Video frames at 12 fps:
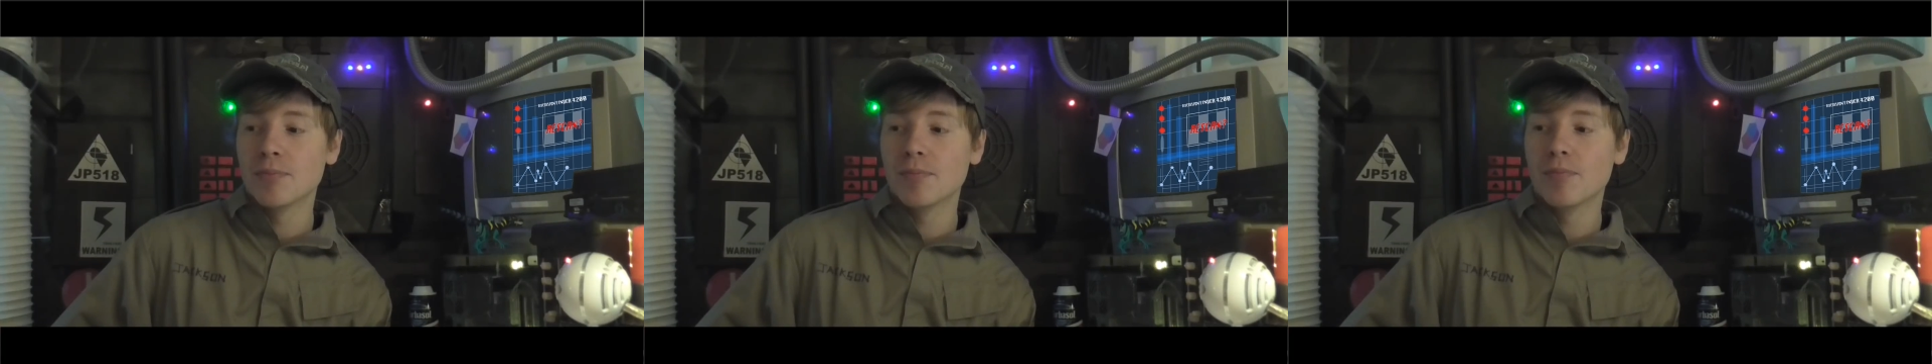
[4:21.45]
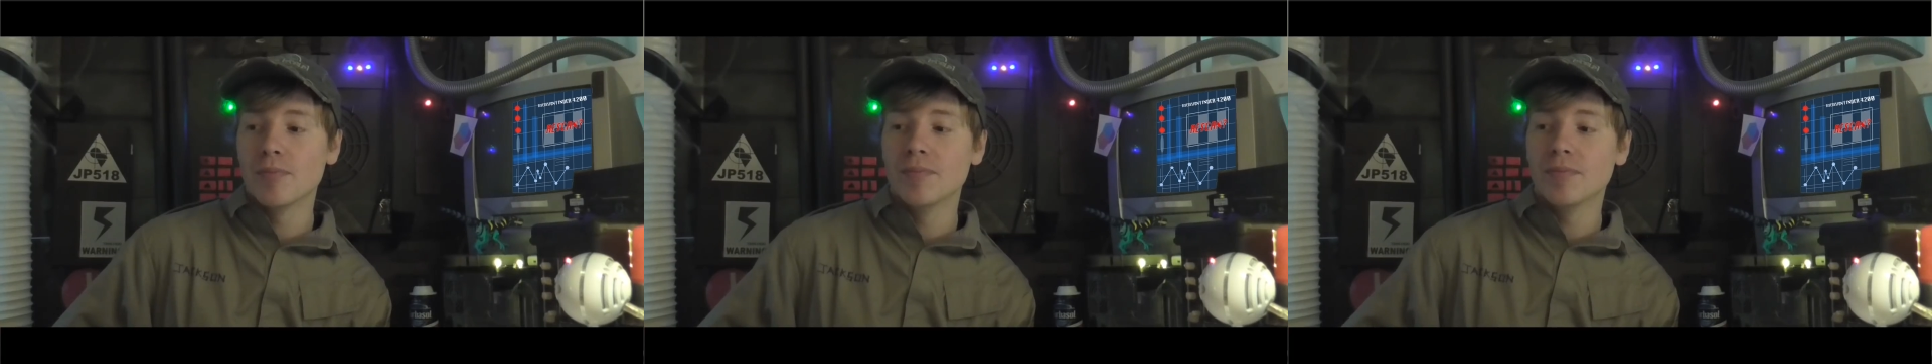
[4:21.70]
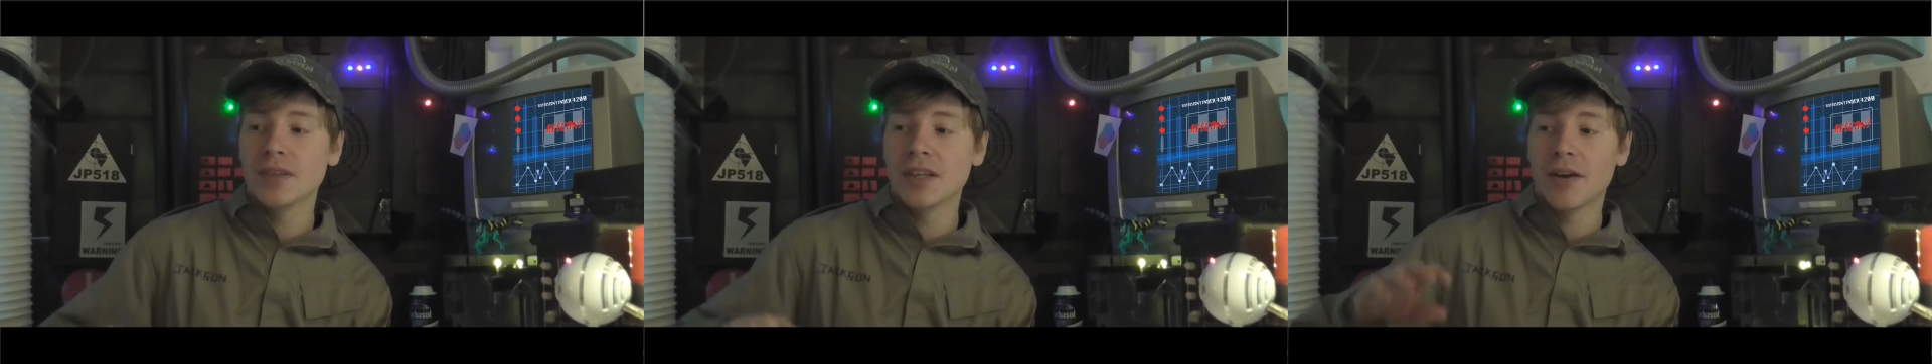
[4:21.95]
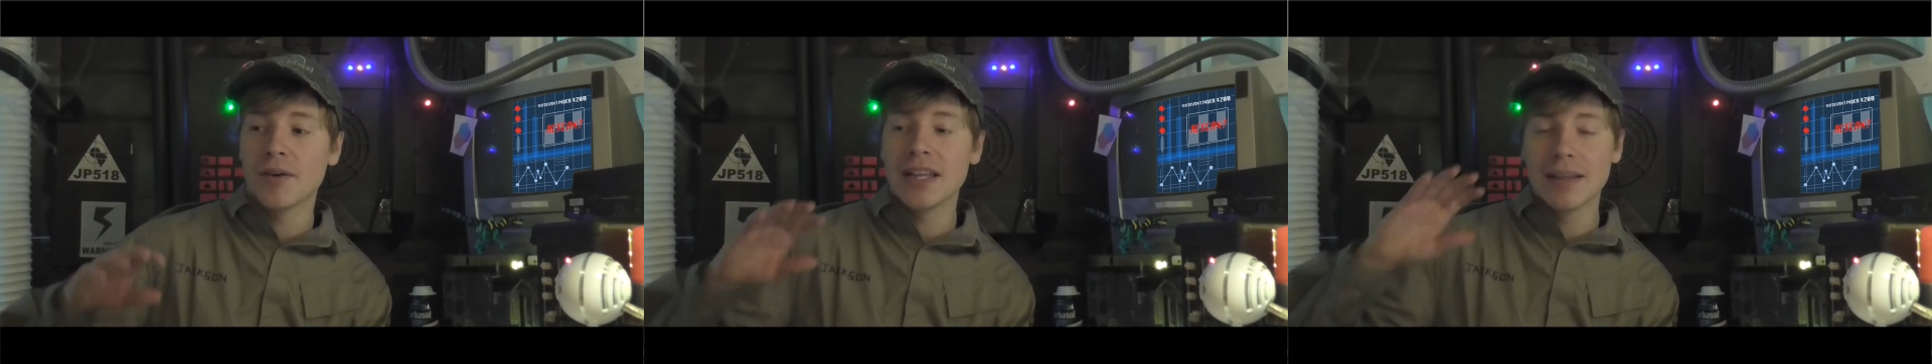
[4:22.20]

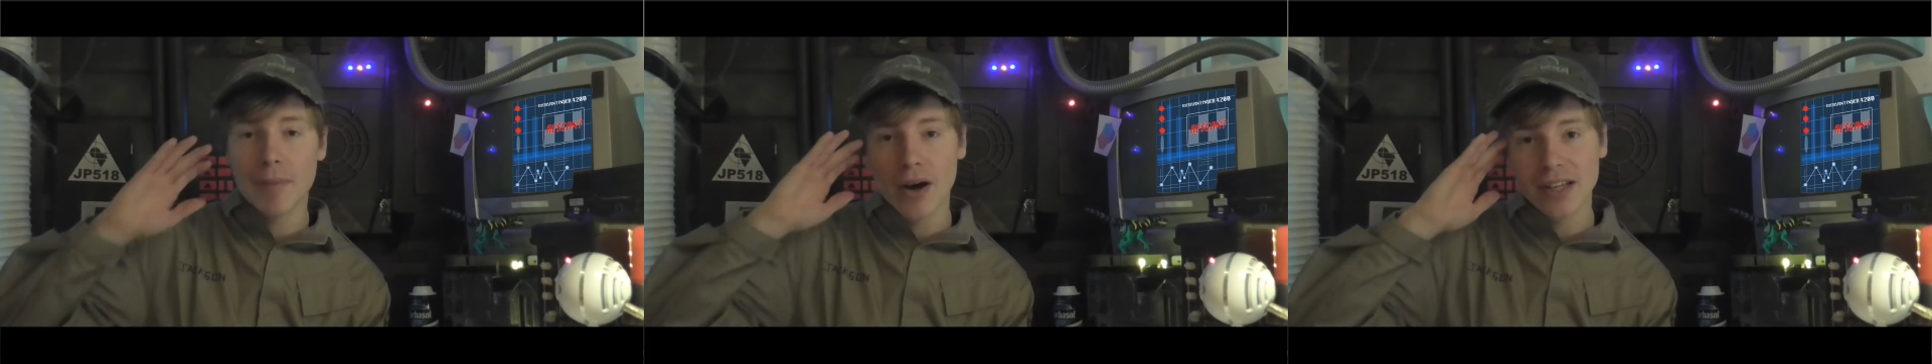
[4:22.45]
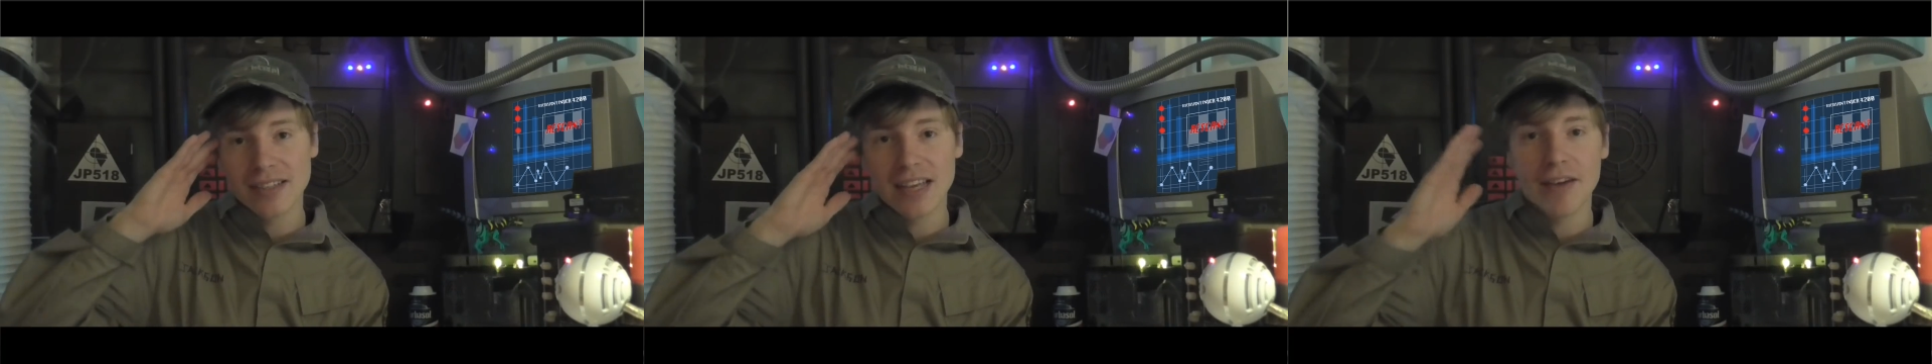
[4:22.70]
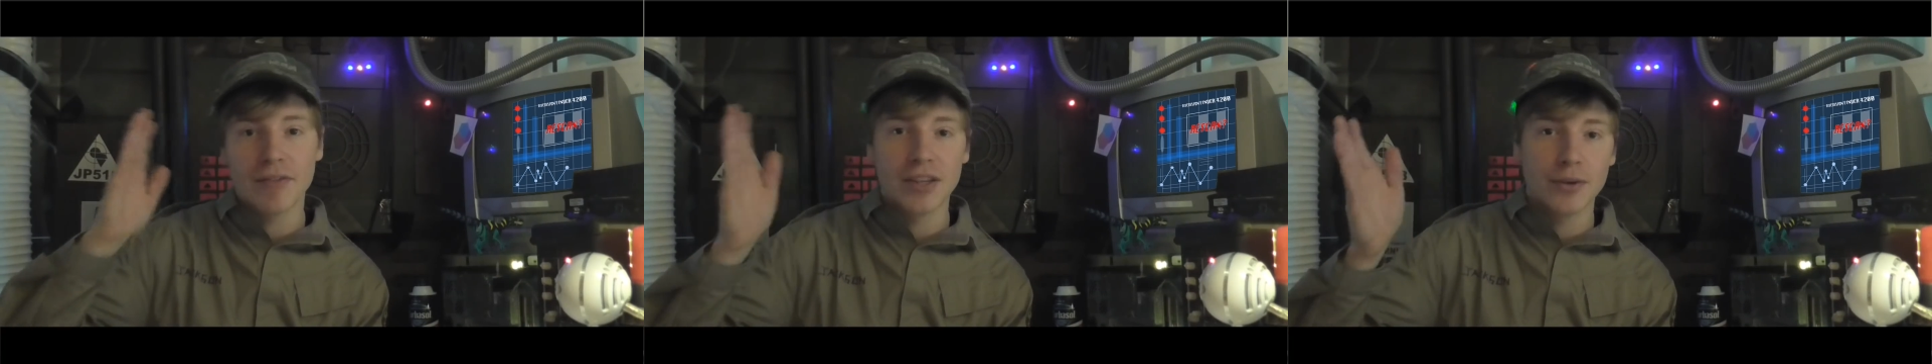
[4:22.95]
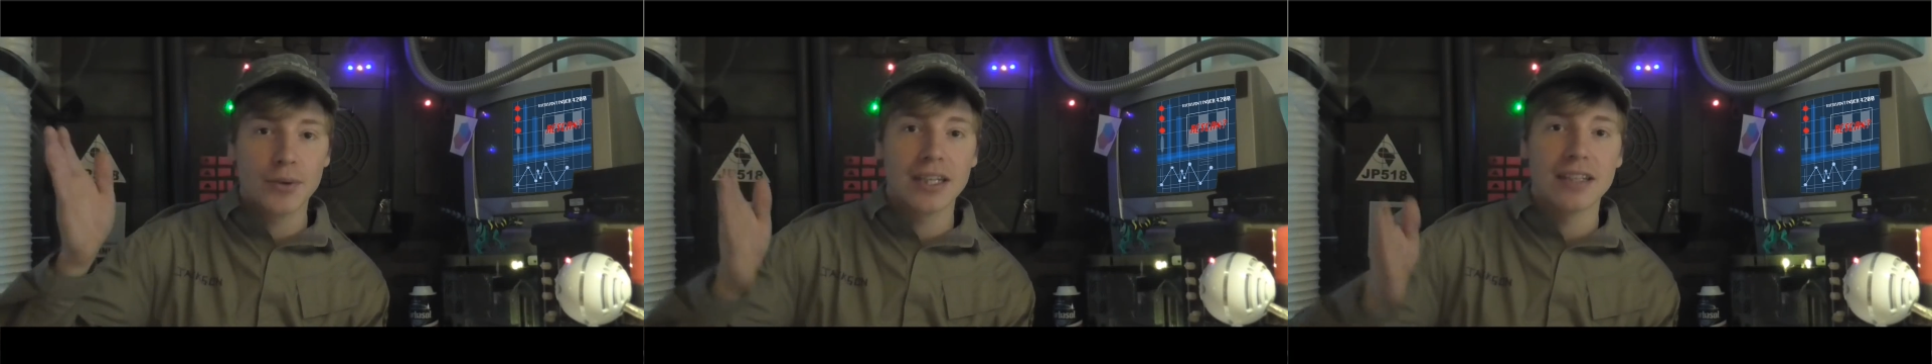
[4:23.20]
in the mindset of
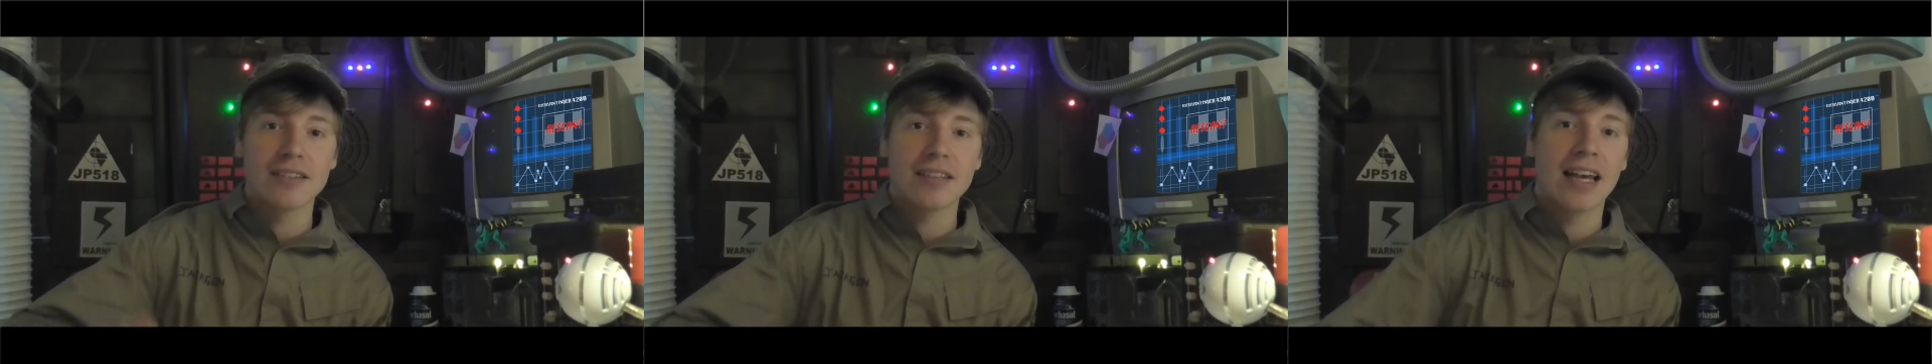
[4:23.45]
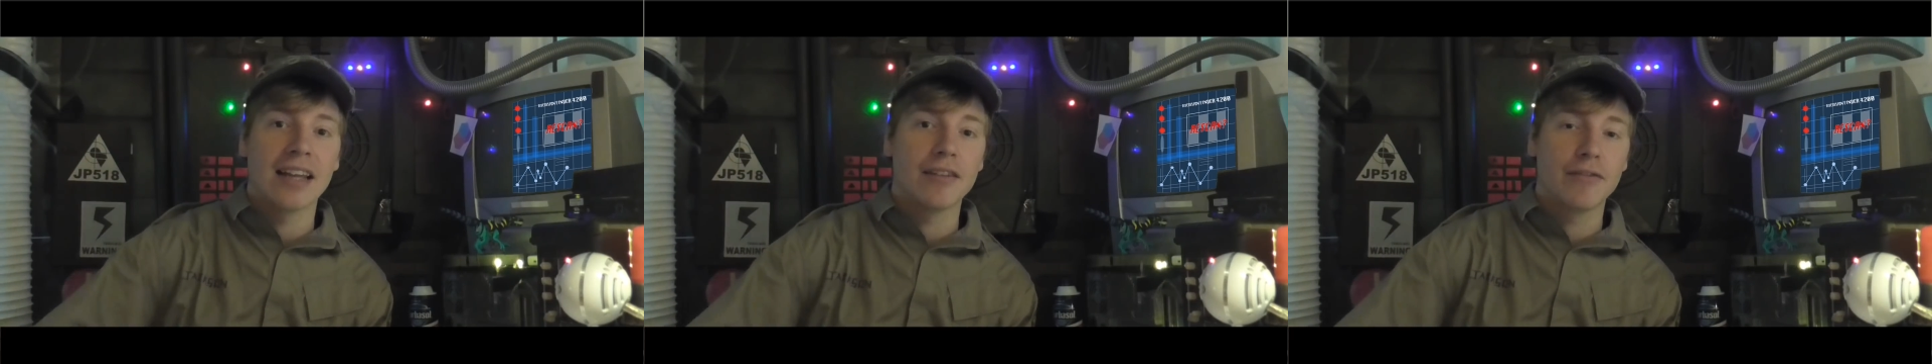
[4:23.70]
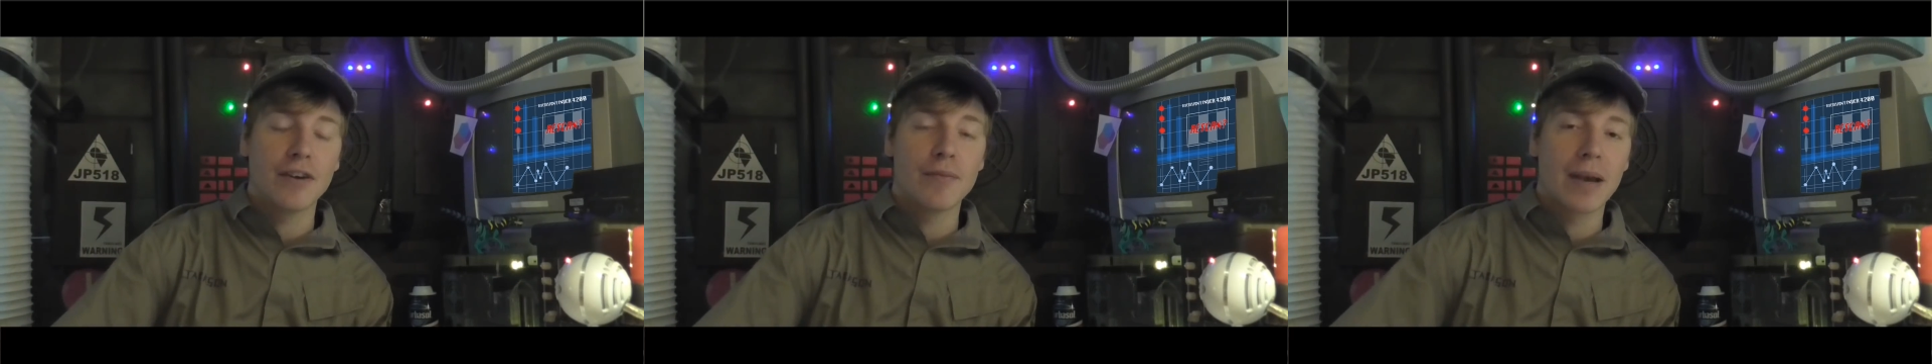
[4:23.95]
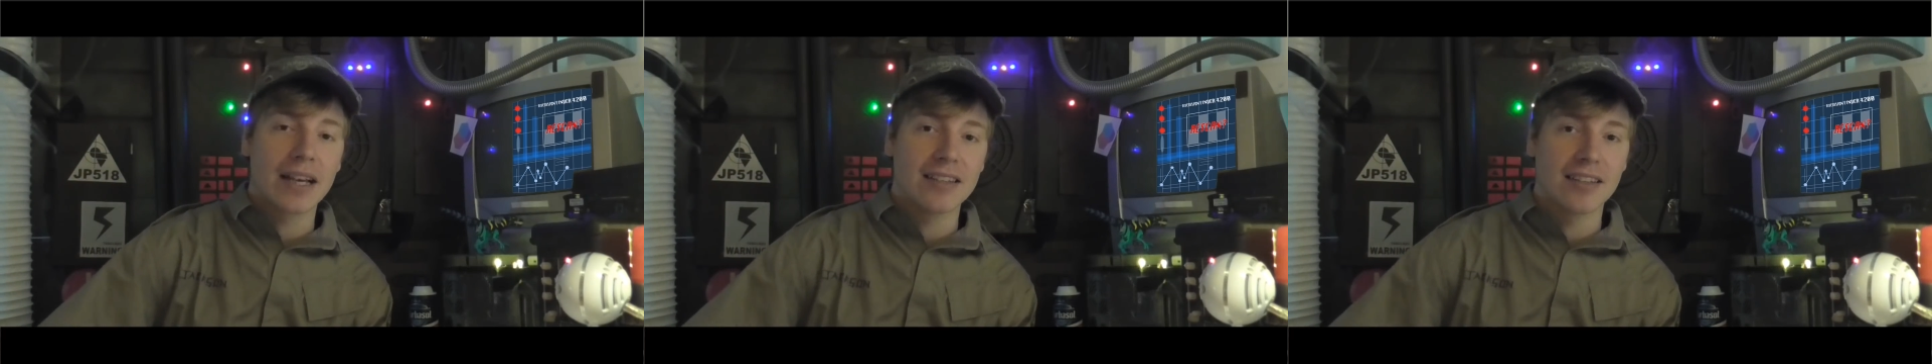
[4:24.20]
the audience and the
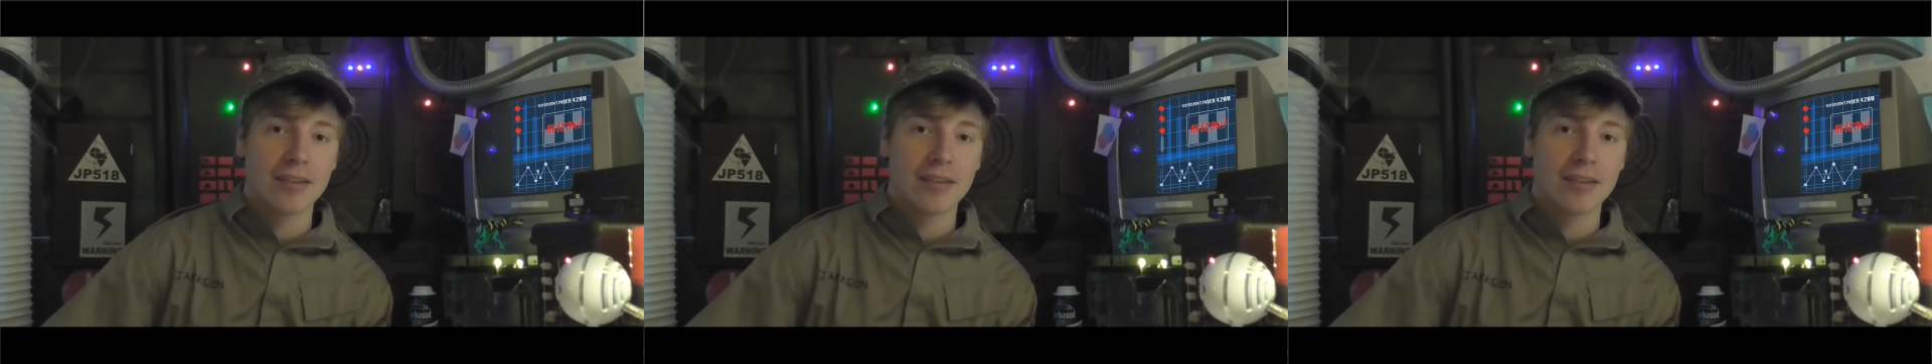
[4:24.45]
filmmakers